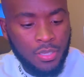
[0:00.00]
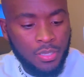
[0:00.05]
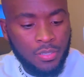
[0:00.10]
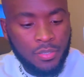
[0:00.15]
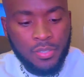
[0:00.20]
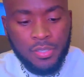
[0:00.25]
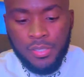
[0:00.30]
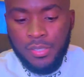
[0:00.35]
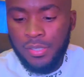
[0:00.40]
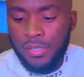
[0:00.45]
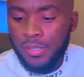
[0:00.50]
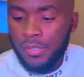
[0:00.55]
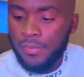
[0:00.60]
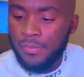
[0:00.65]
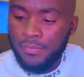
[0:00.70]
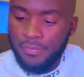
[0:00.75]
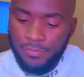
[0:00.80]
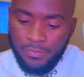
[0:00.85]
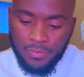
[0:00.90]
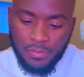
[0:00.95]
See,
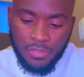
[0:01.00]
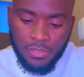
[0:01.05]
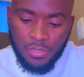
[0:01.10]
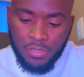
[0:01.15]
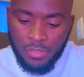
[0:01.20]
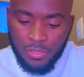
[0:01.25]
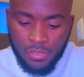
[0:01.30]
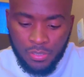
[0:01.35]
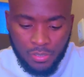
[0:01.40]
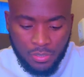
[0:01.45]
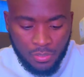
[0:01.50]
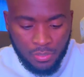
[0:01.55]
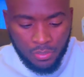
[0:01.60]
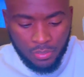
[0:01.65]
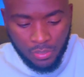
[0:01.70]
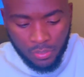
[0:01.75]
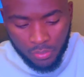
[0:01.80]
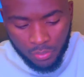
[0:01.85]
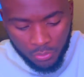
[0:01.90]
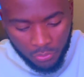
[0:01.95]

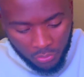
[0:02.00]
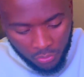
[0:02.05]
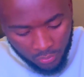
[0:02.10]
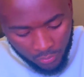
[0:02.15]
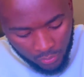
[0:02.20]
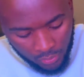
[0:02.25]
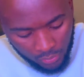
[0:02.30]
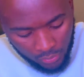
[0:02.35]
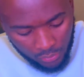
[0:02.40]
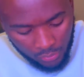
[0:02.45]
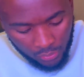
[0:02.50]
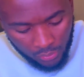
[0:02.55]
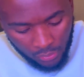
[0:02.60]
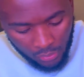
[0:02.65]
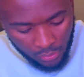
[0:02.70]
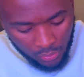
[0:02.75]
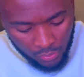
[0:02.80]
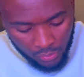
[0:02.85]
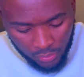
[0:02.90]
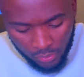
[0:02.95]
the issue is this
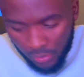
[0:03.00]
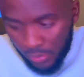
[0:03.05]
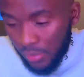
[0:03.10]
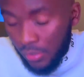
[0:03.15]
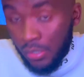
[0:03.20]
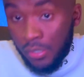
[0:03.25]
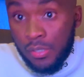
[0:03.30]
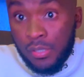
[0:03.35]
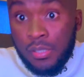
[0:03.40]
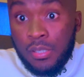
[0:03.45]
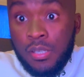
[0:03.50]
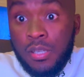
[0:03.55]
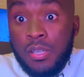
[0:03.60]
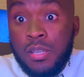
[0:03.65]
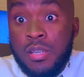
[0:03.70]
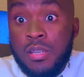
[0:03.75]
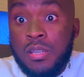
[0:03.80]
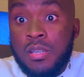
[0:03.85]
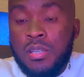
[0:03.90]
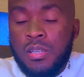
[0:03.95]
guy inside.
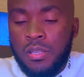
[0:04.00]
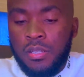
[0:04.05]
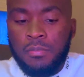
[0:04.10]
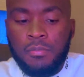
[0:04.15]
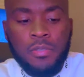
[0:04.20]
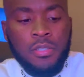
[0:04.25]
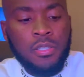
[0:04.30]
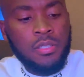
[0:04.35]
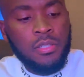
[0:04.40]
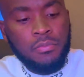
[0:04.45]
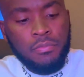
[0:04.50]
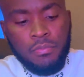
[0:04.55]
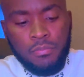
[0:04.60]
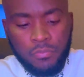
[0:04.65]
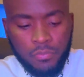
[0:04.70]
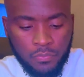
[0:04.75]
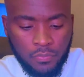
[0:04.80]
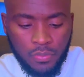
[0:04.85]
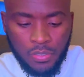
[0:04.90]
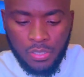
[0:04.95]
Let me just
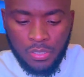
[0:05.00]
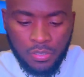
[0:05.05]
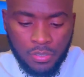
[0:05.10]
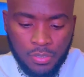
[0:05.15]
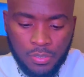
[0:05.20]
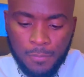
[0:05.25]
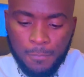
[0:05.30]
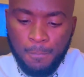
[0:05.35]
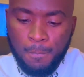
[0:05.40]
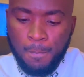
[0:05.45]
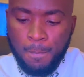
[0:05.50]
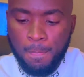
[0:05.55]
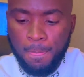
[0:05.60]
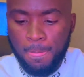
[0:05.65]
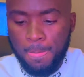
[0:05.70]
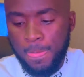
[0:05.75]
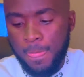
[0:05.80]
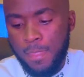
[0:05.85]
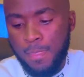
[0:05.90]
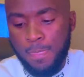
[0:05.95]
remove that.
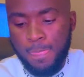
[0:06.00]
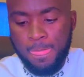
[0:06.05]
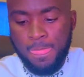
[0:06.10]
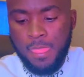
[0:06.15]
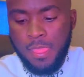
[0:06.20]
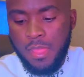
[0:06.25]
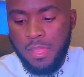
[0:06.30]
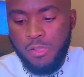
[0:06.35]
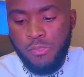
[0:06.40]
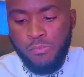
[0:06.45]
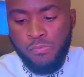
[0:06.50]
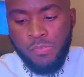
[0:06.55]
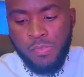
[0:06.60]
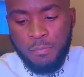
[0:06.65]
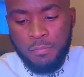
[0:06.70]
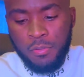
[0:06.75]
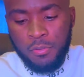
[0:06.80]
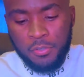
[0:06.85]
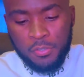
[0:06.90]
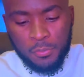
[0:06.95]

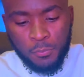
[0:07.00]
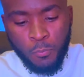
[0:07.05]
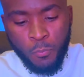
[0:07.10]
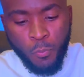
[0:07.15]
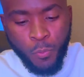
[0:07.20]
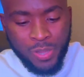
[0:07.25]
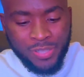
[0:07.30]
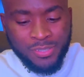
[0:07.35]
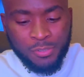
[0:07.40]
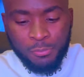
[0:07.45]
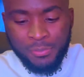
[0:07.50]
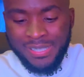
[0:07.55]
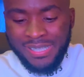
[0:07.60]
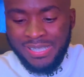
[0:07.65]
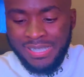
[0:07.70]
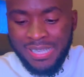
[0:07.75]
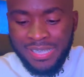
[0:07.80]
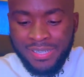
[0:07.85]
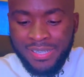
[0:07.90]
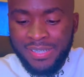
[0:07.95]
Because what was
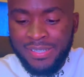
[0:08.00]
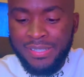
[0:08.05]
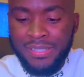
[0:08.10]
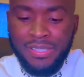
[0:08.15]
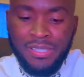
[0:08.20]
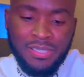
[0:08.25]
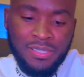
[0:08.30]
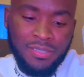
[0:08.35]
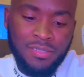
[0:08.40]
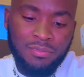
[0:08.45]
that, honey?